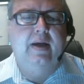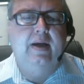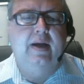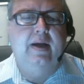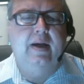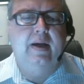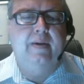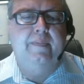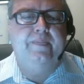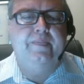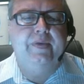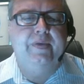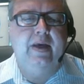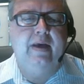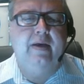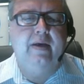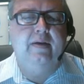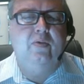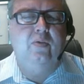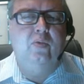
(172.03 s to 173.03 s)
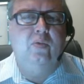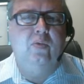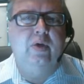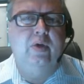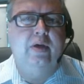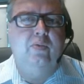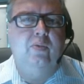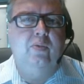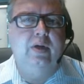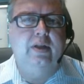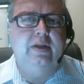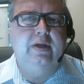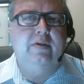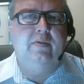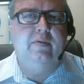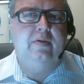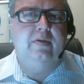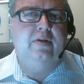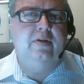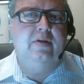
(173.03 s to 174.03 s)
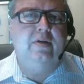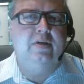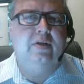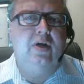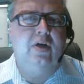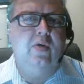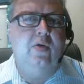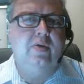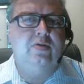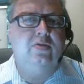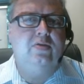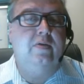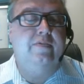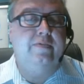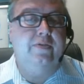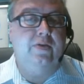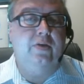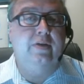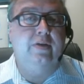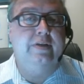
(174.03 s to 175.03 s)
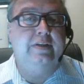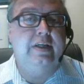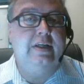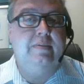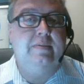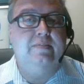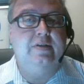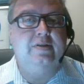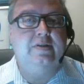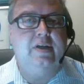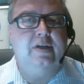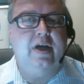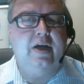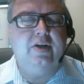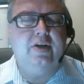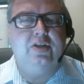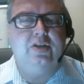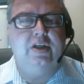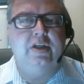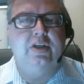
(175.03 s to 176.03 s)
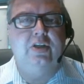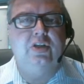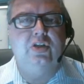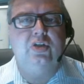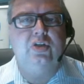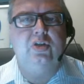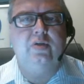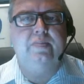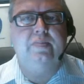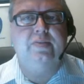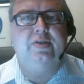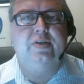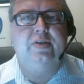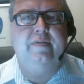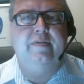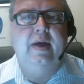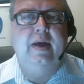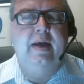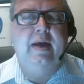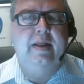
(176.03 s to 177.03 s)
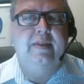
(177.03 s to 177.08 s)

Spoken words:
and we really could go into a full and deep discussion in terms of